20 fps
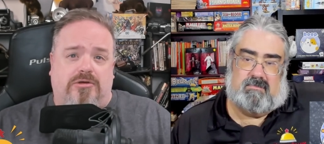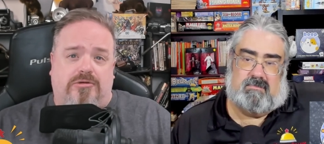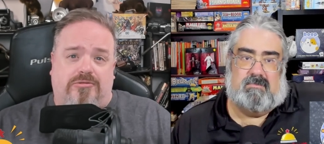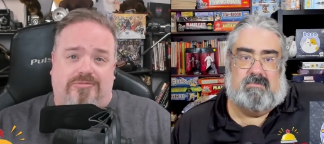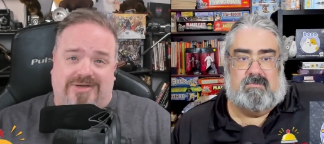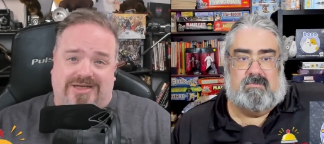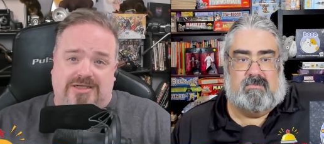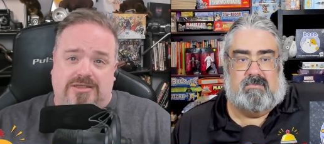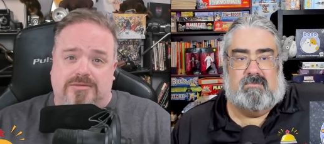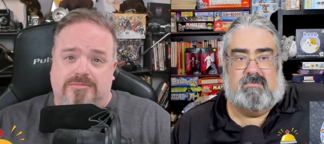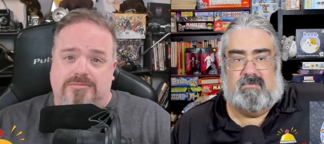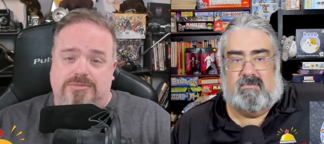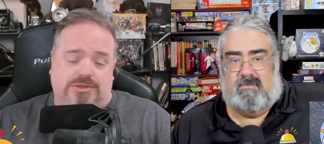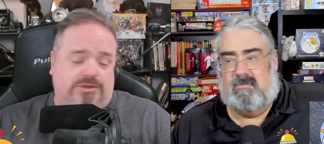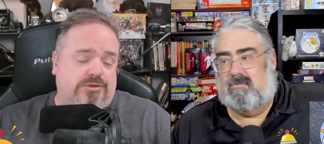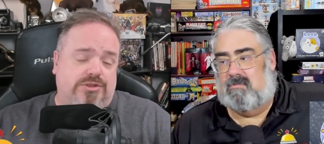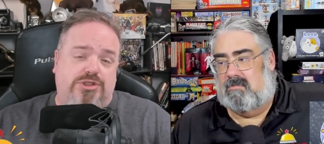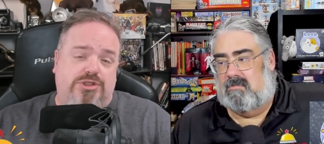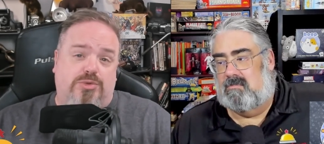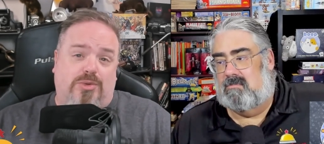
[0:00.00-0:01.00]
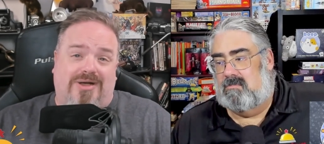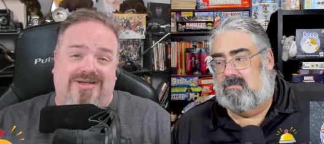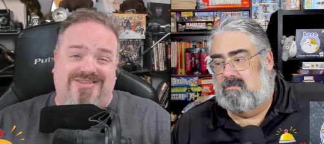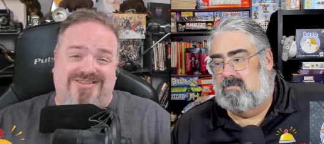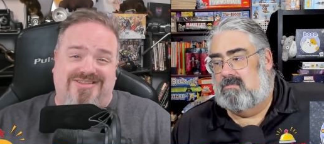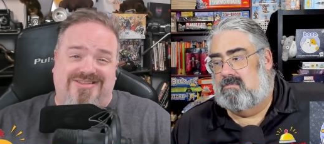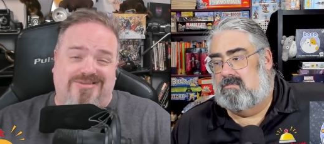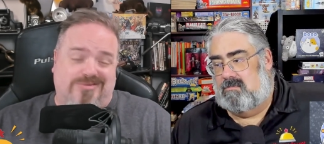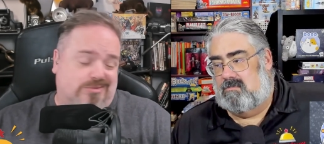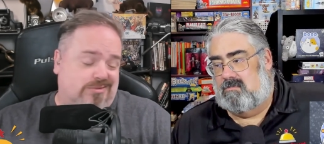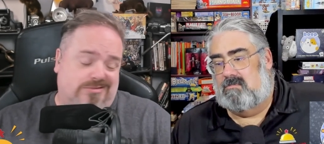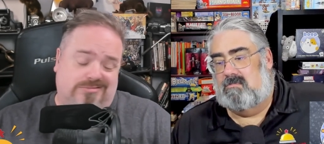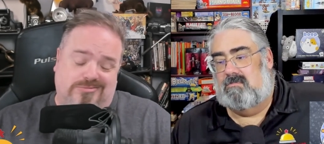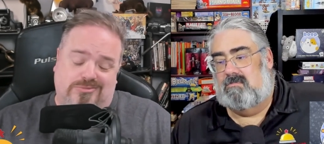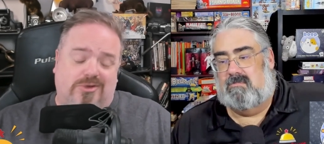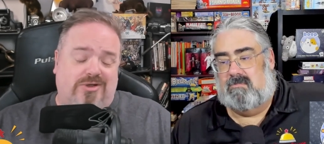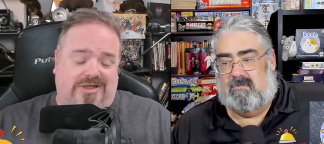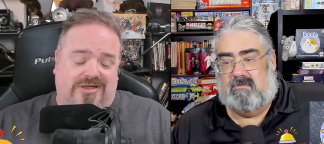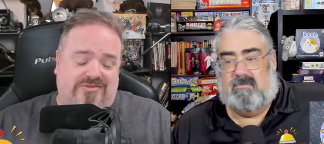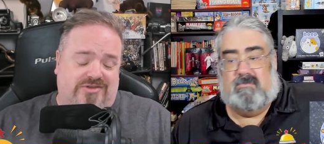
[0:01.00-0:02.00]
Speaker 1: at random or use Shwazi or
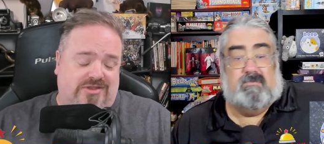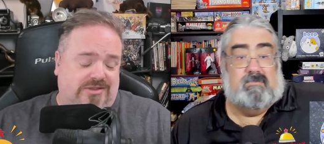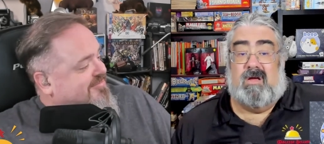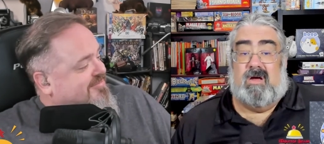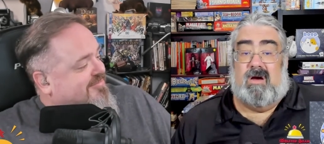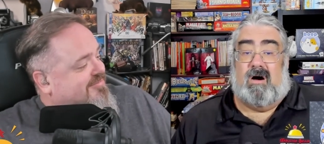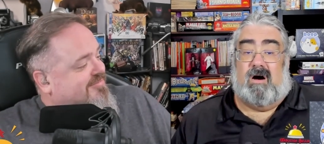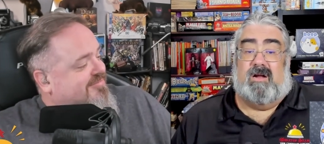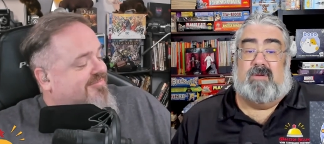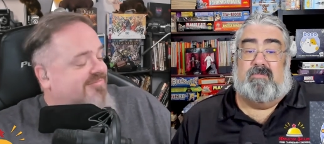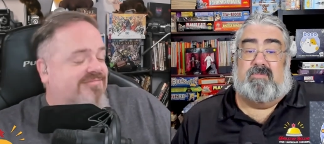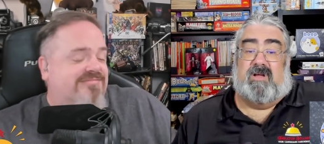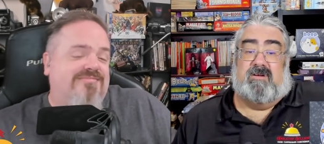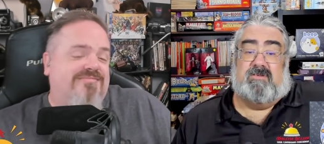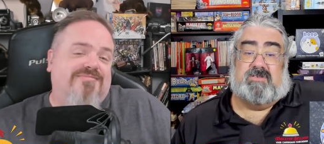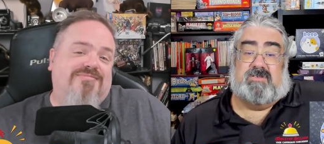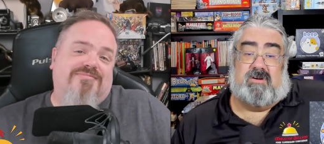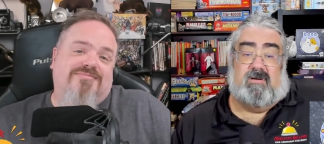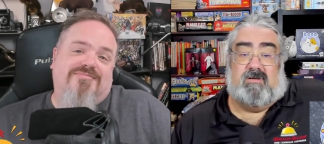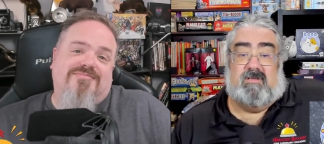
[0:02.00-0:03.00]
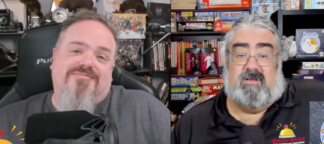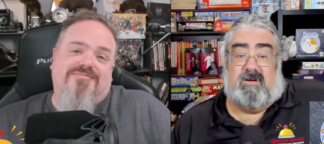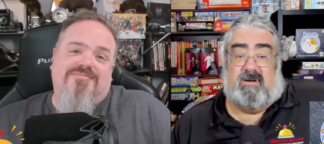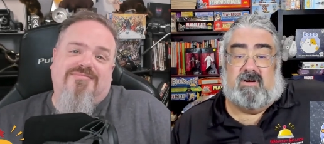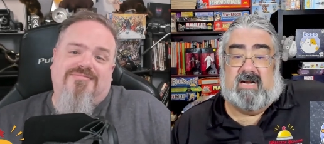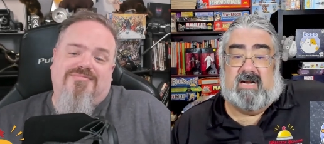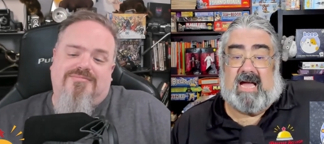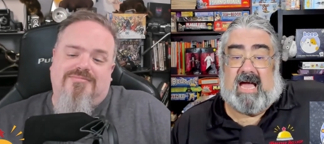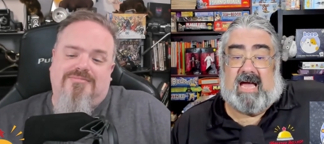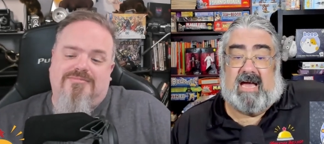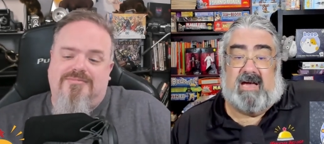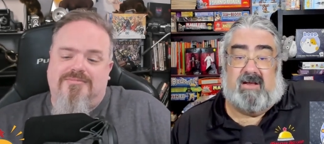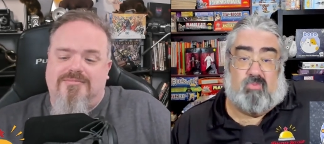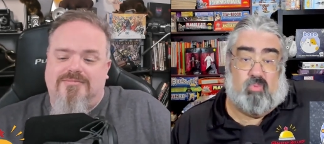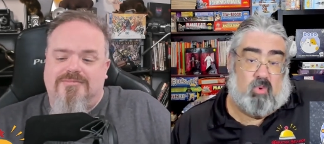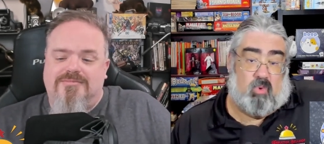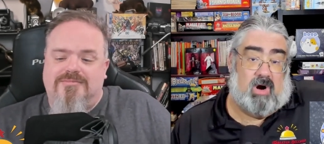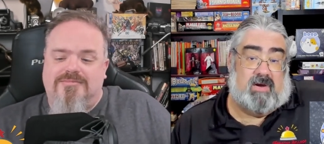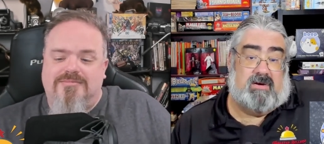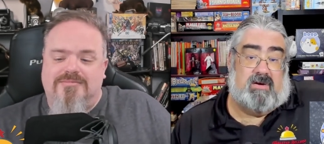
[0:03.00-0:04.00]
whatever.
Speaker 2: On a player's turn, they're going to add
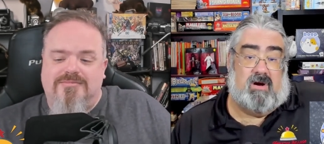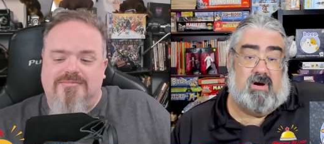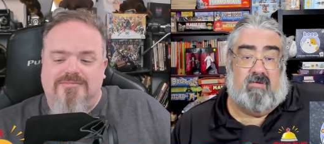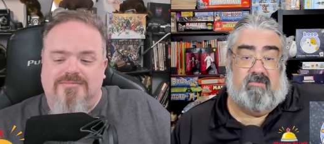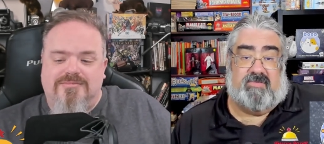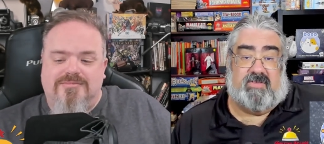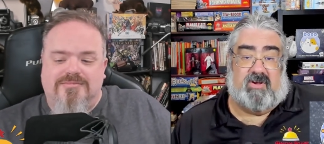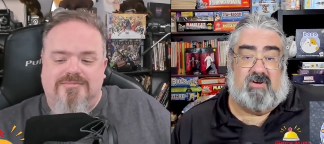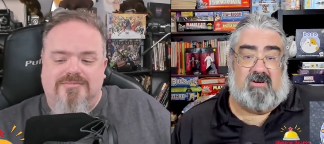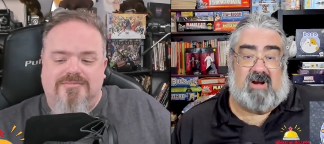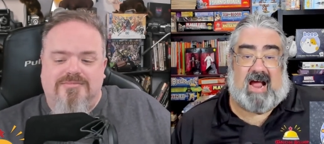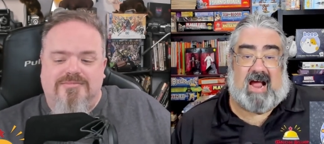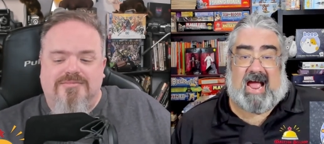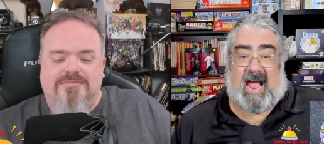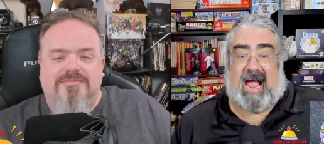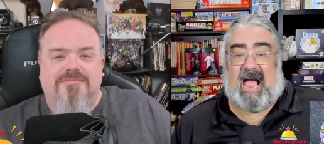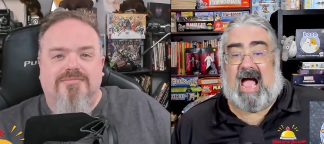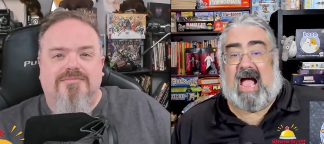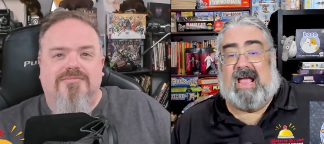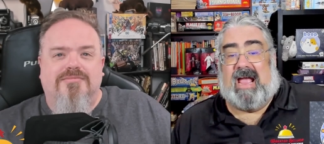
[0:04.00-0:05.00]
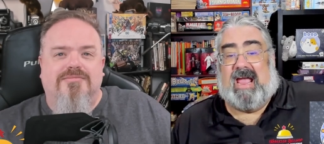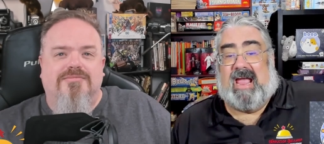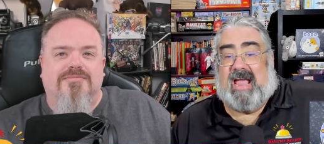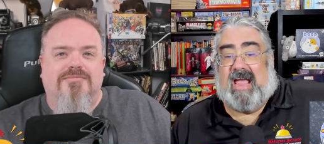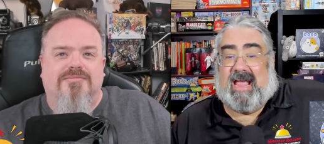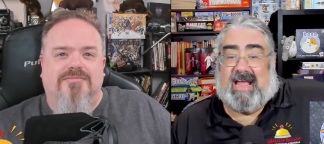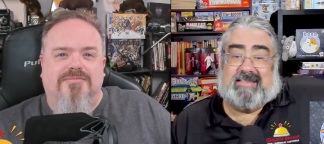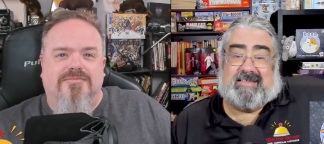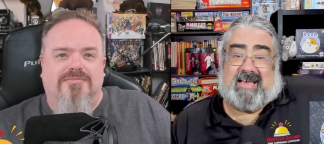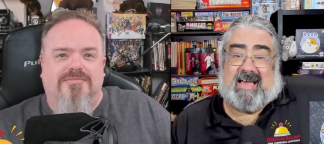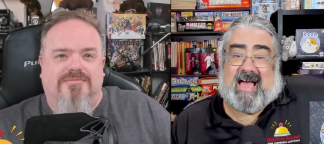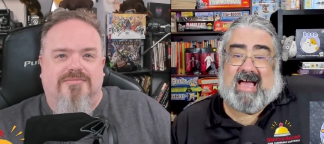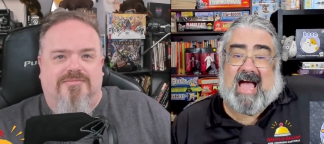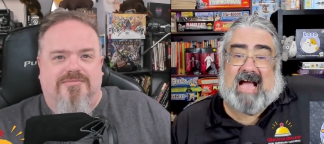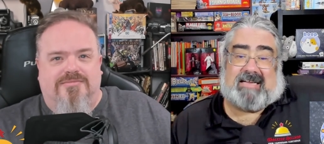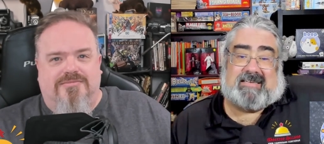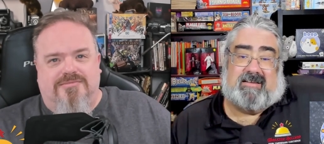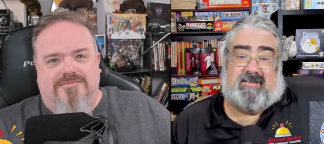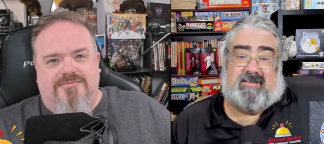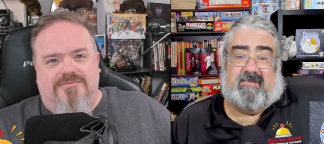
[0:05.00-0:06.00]
one of their eight
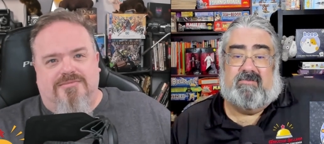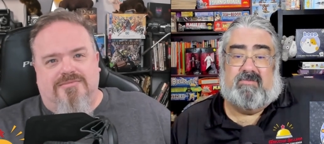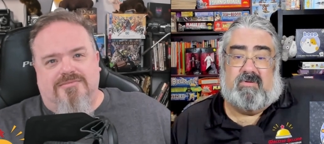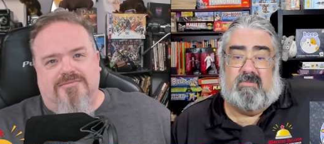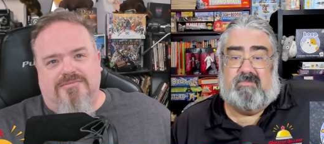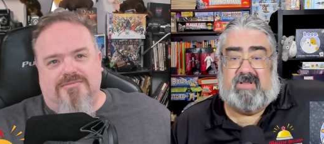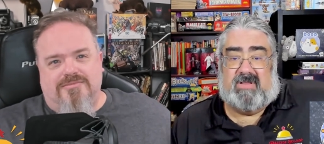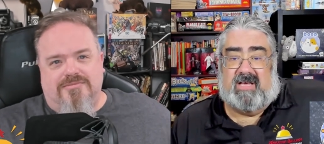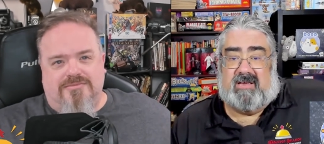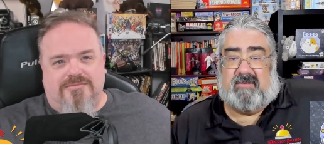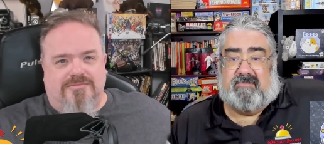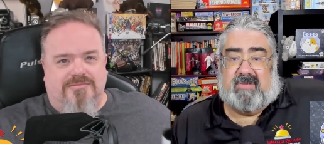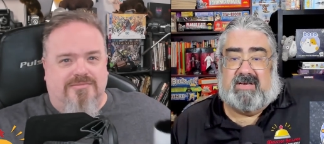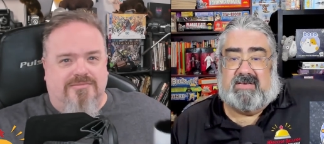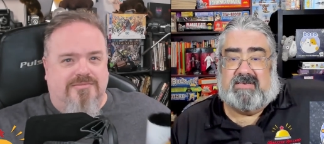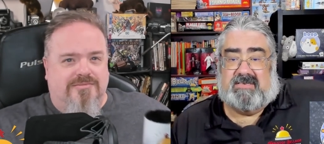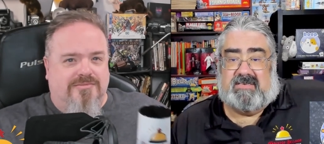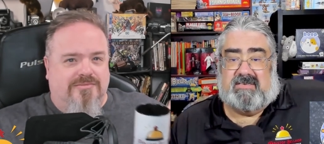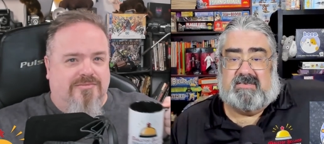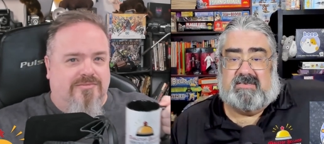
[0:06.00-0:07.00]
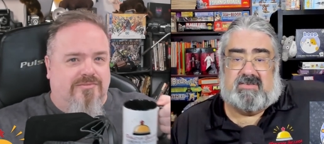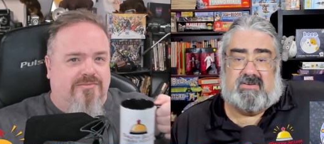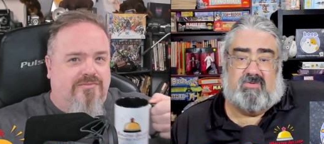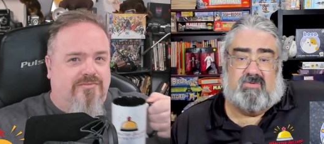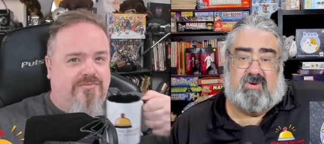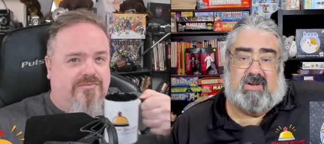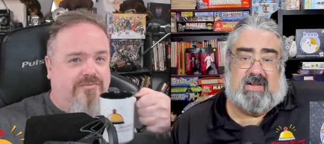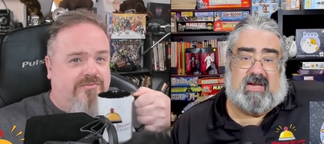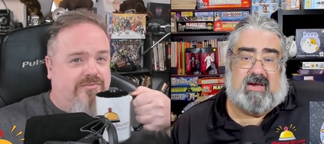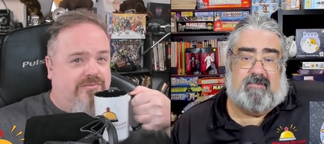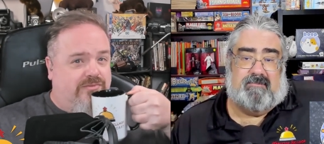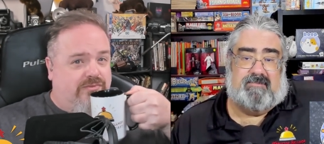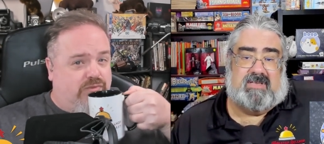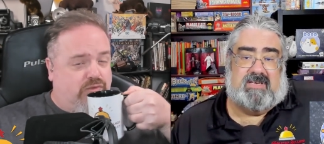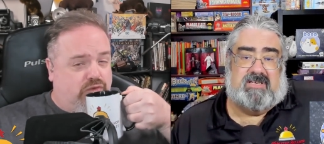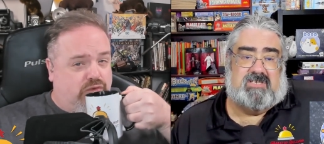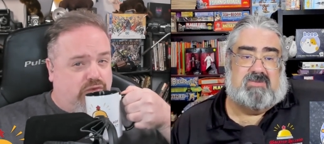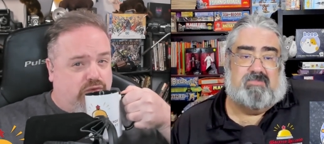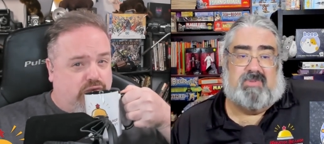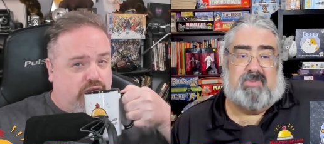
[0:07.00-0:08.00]
active playing pieces to an empty
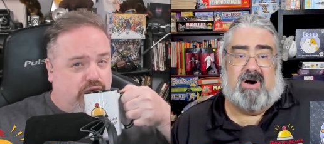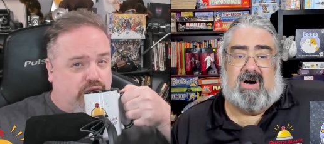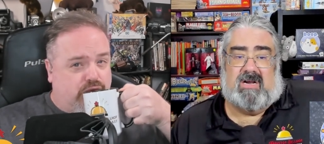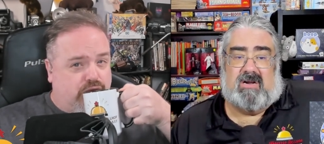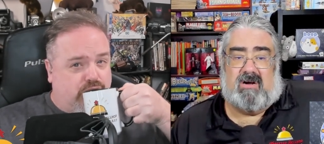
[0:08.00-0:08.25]
spot